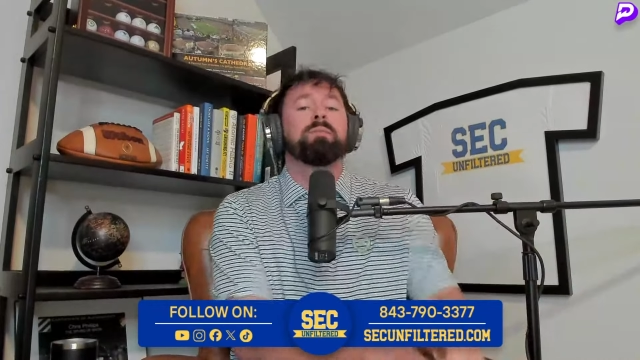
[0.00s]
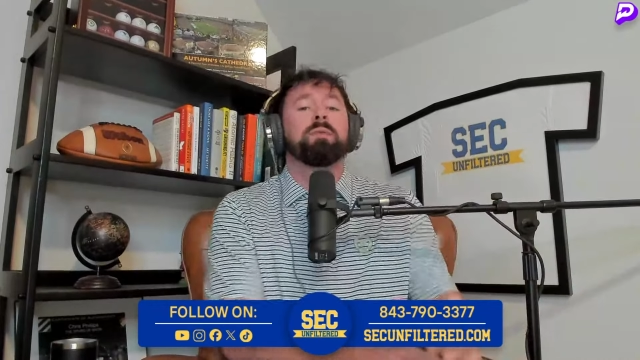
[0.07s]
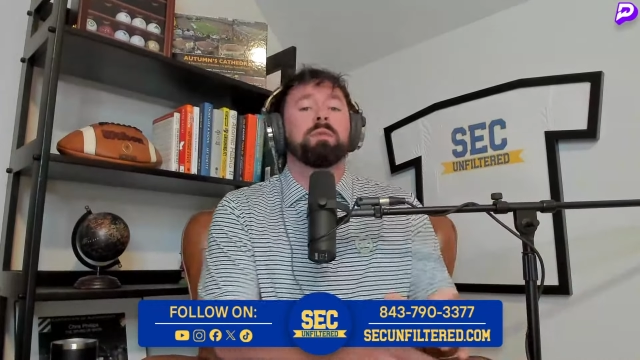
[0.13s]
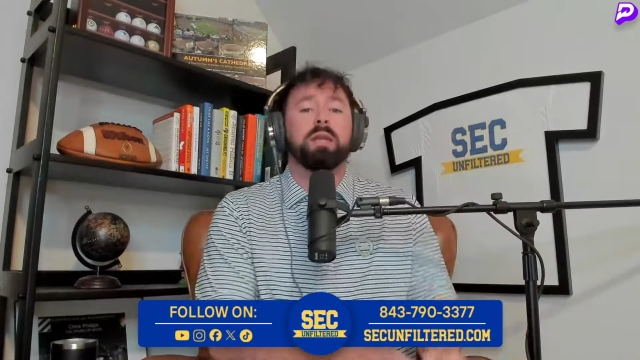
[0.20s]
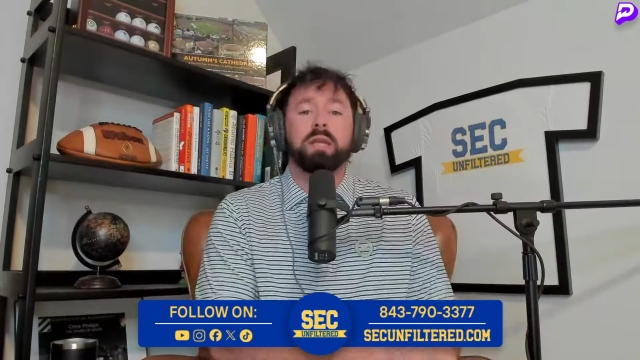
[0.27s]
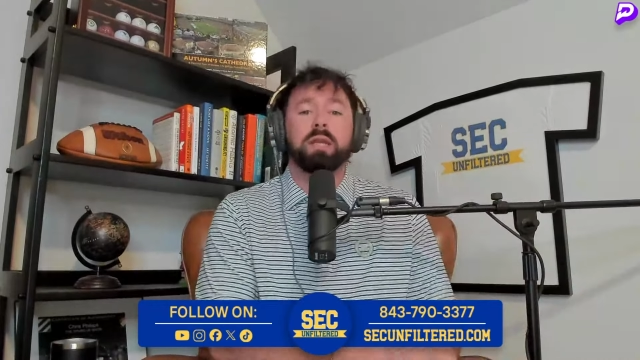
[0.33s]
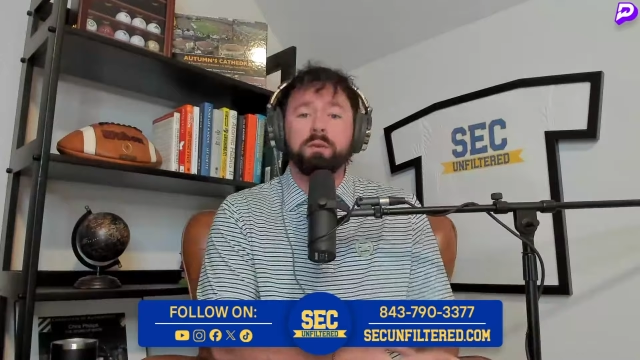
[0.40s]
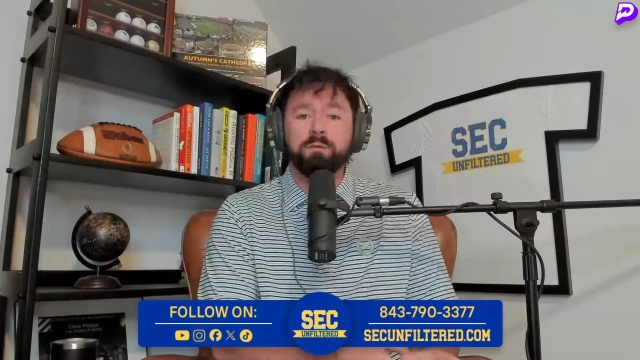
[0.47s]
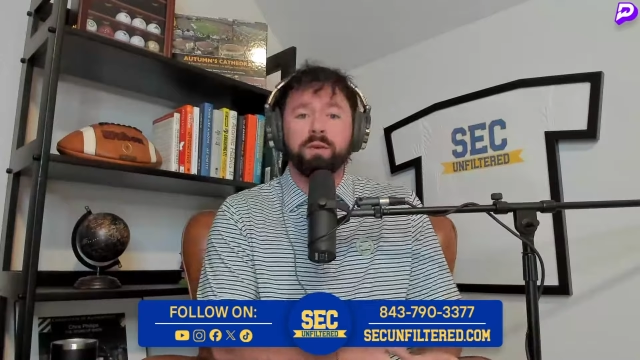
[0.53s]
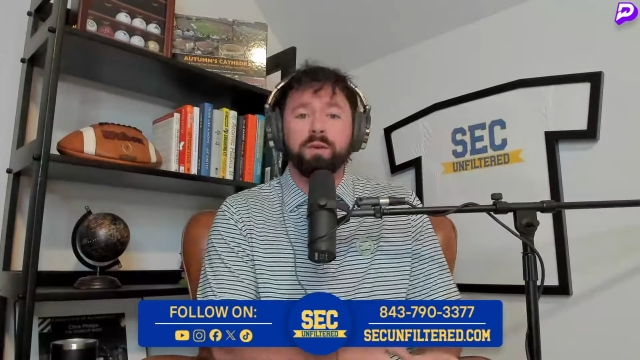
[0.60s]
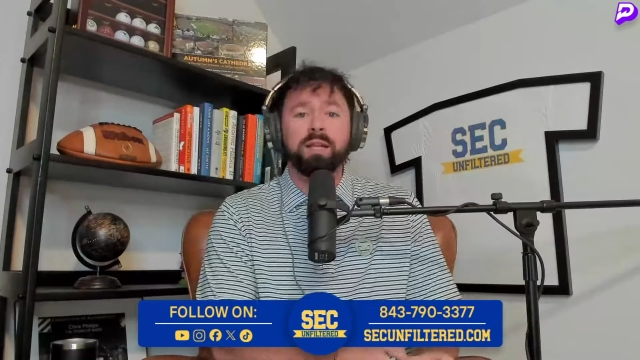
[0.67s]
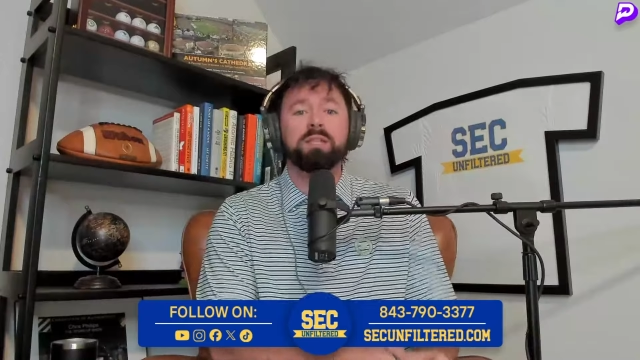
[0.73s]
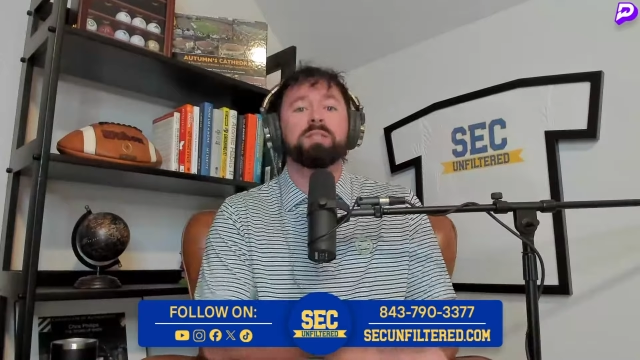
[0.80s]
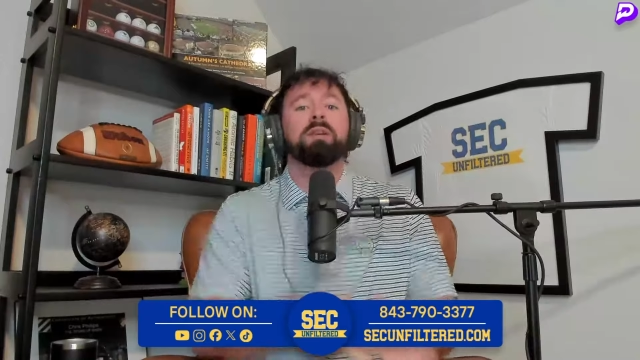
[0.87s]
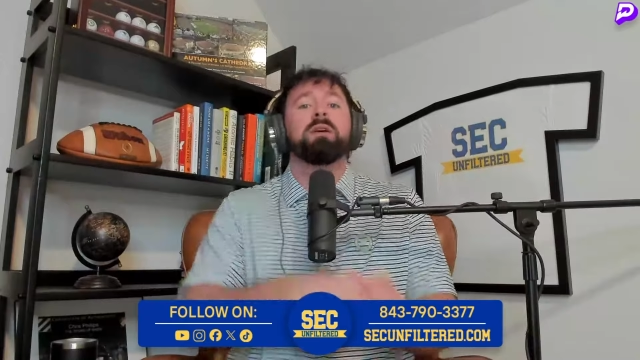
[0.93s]
The
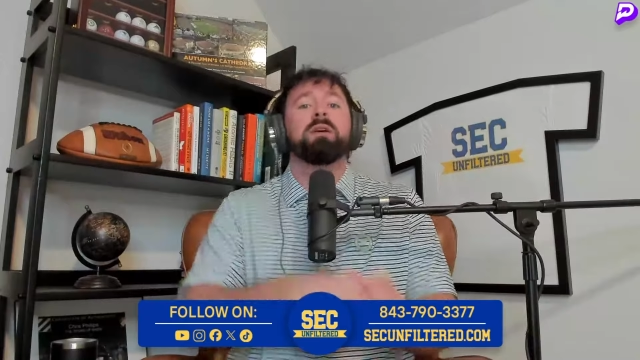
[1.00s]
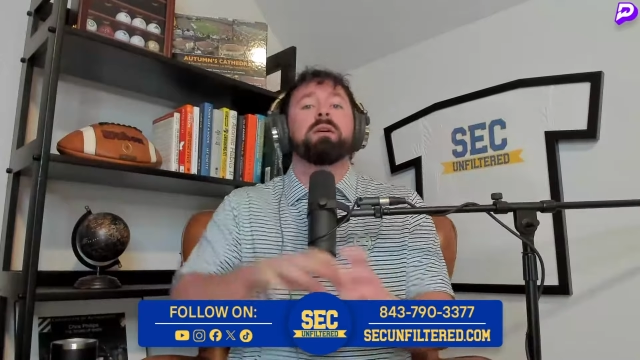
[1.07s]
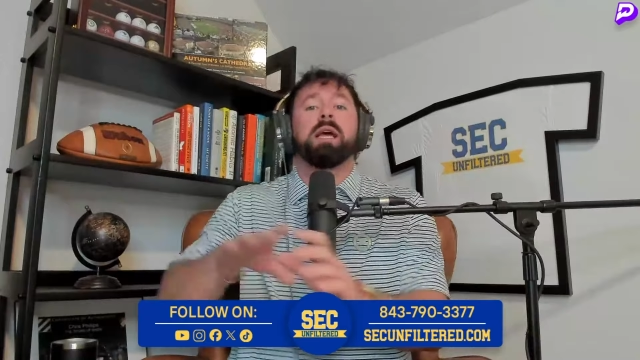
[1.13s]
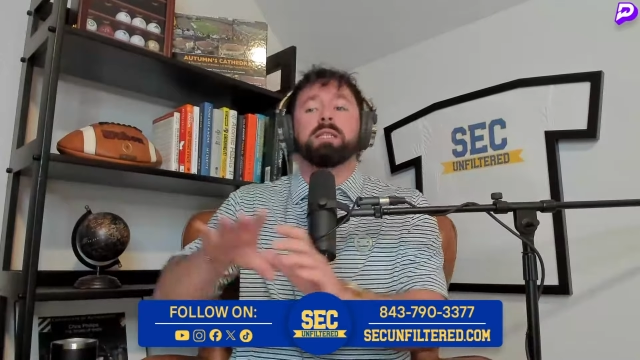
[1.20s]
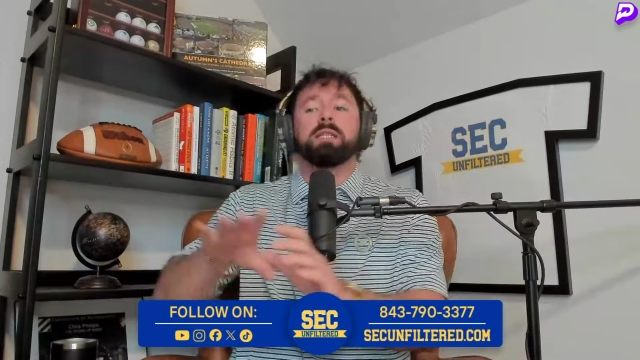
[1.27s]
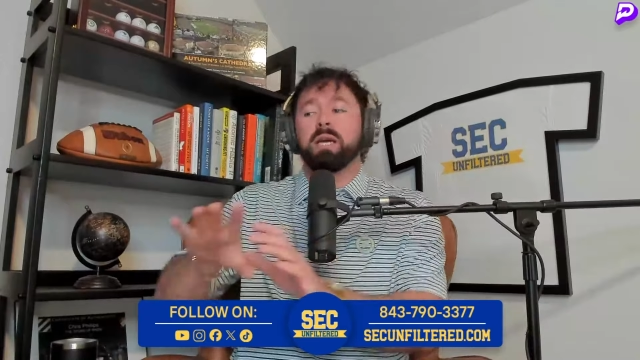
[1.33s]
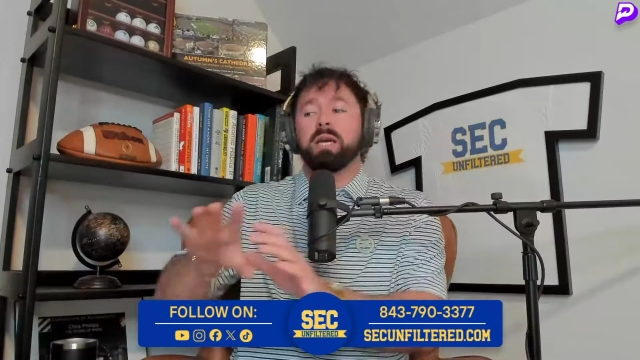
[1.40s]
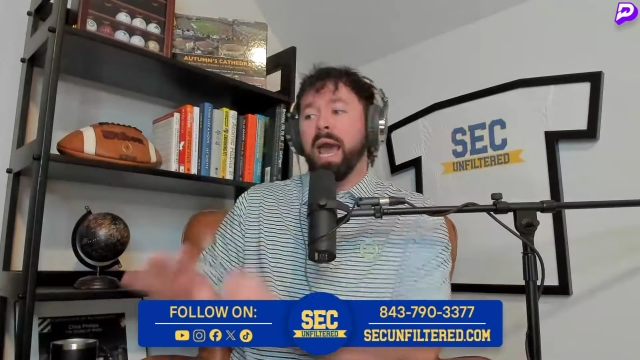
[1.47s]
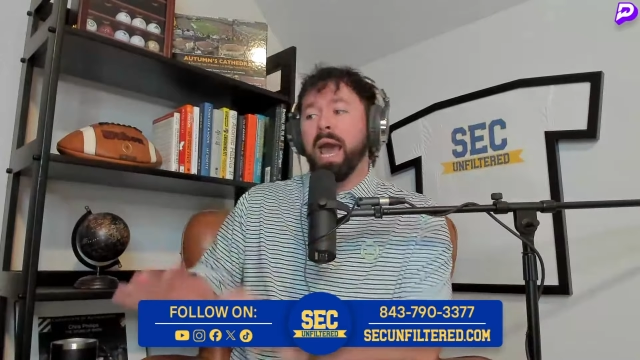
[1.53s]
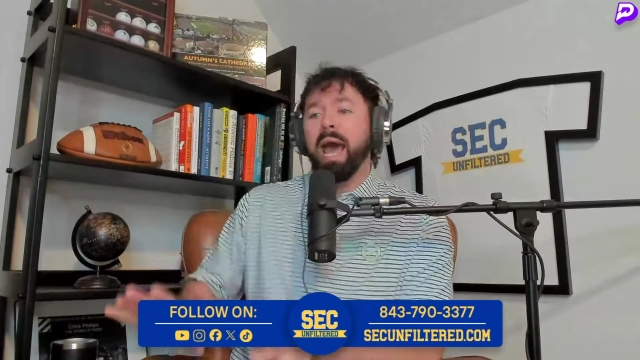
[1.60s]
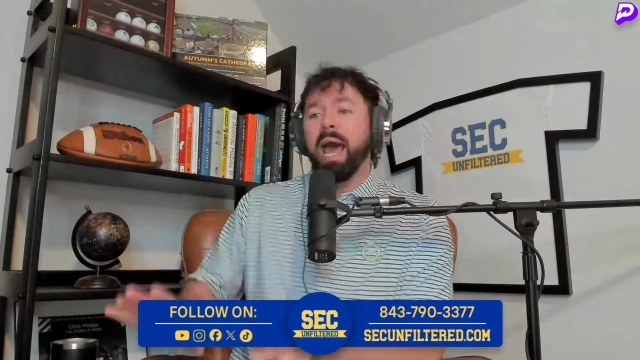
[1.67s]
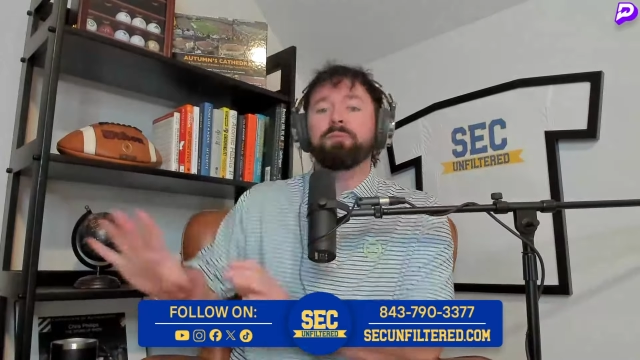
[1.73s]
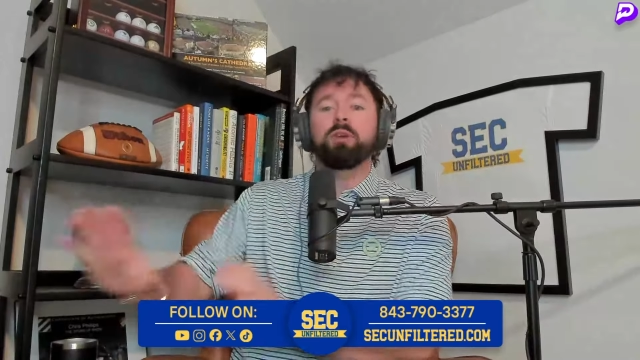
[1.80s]
defense is going to have